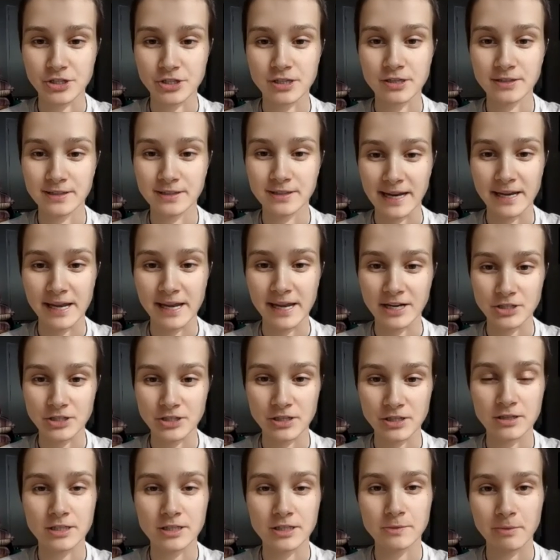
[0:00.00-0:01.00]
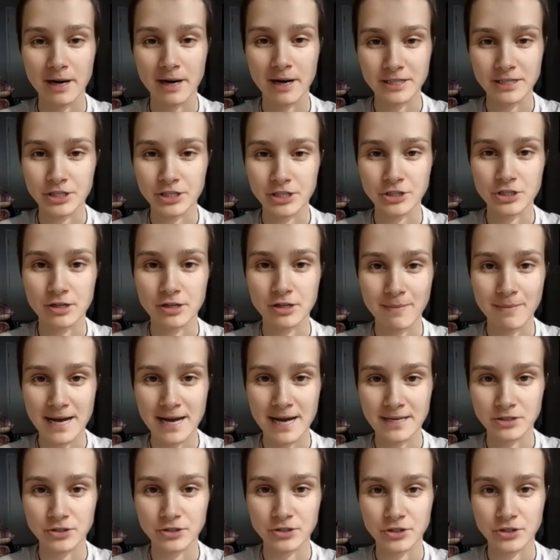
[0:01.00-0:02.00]
psychiatric nurse practitioner
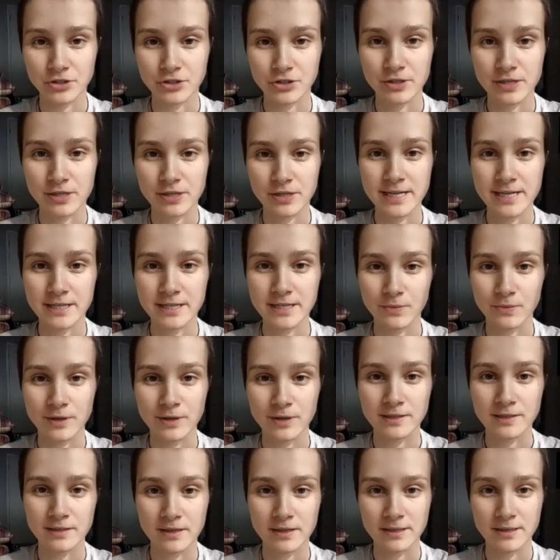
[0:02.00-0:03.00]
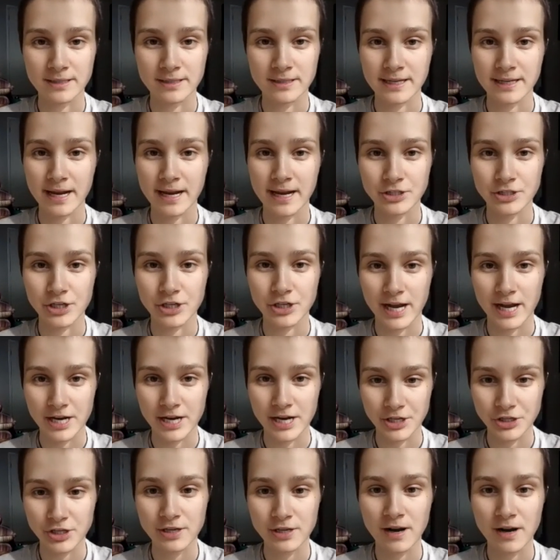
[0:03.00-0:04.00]
master's degree, as well as nursing
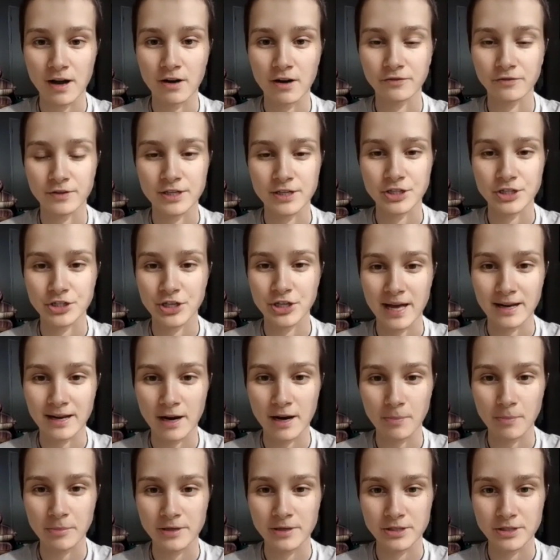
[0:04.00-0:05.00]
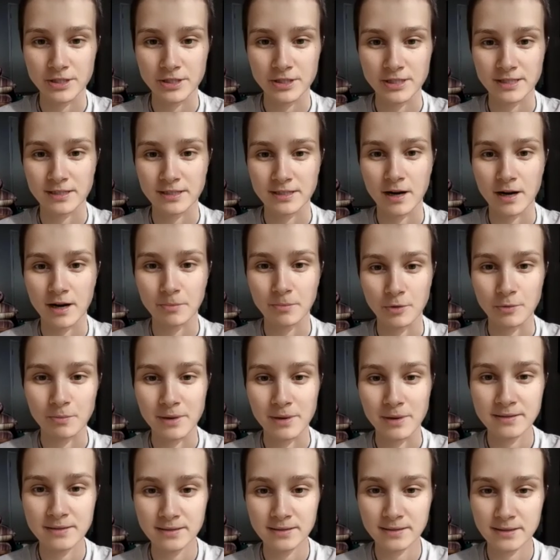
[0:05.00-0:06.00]
education. I'll finish that up in just a couple
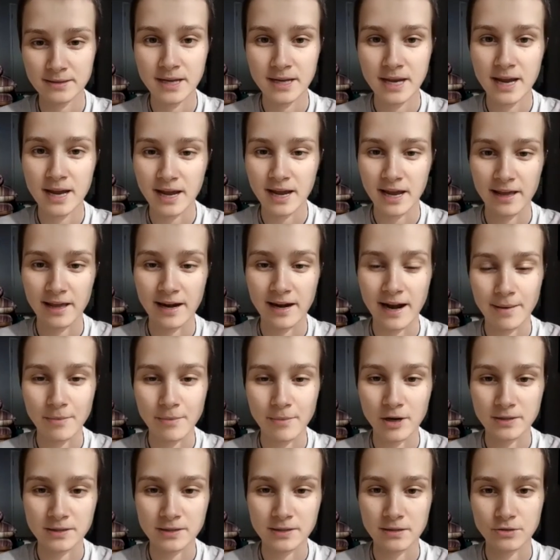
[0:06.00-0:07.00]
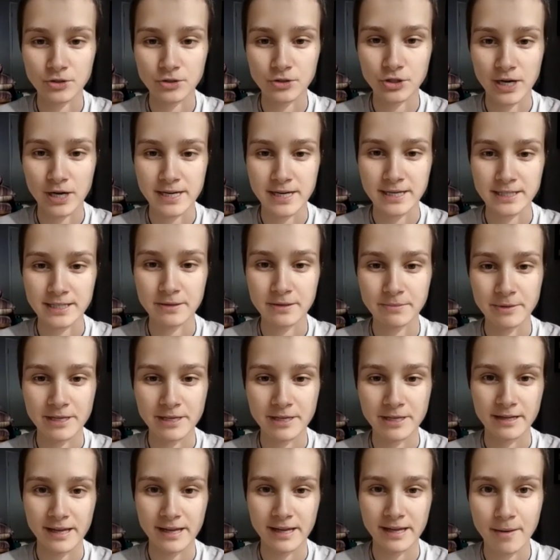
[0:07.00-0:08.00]
months. And I'm also training to be
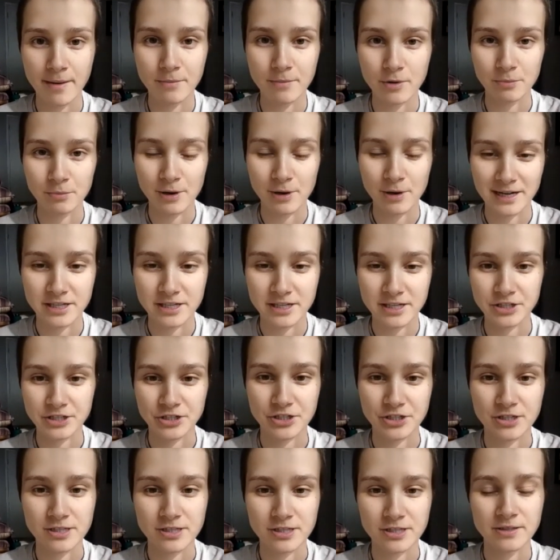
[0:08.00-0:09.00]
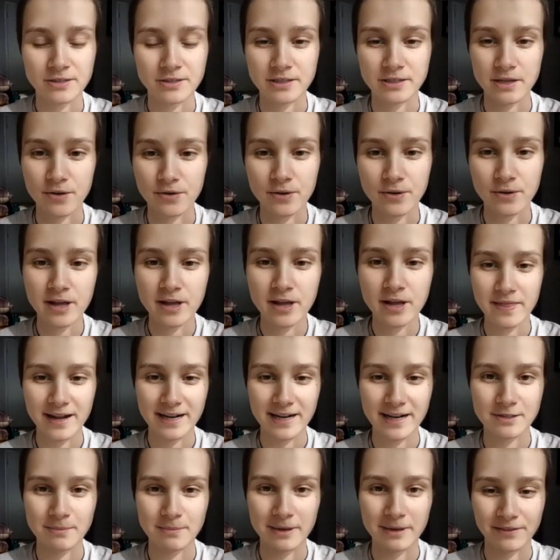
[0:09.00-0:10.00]
a Kemba practitioner. So
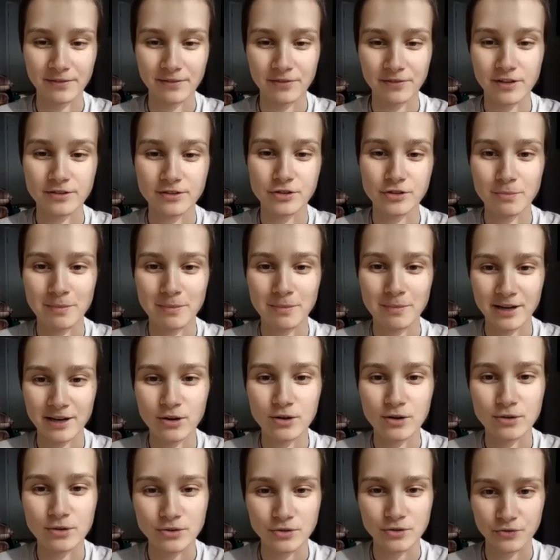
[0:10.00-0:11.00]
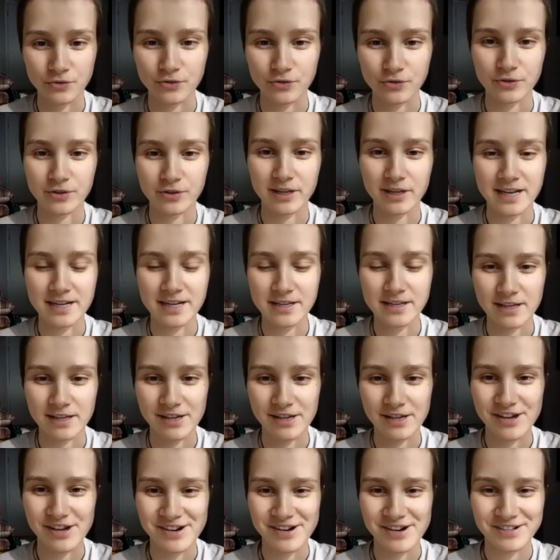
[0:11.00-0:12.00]
those are my goals for the end of the
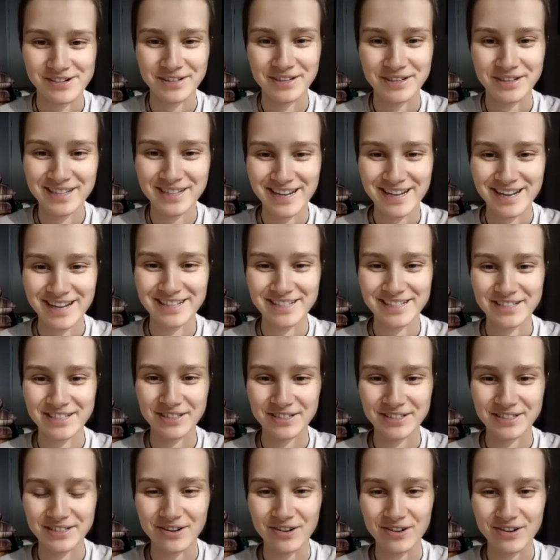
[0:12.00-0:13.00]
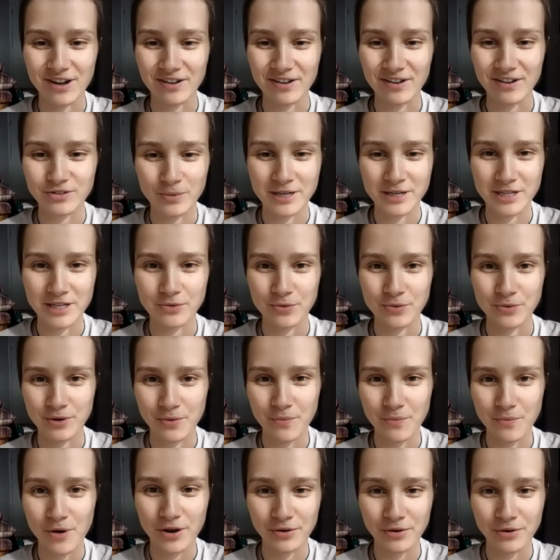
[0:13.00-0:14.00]
year, and to start off
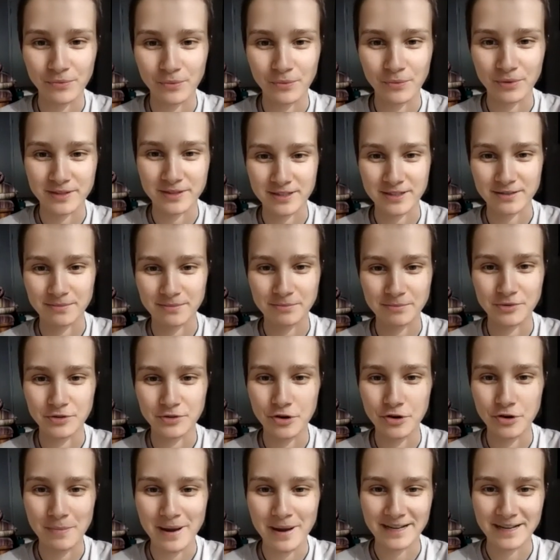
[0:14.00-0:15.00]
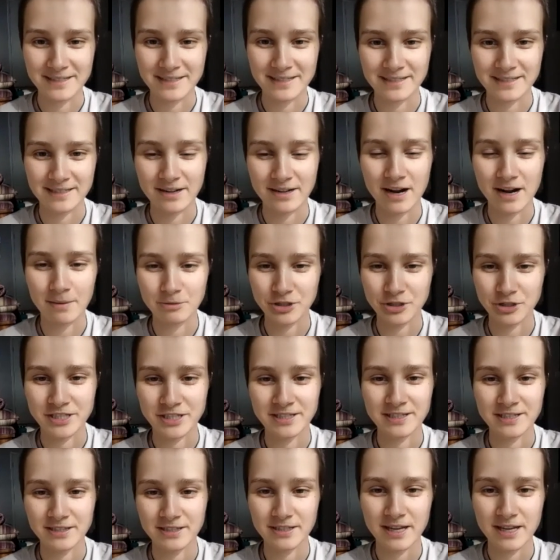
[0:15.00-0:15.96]
2021 with some new medicine options,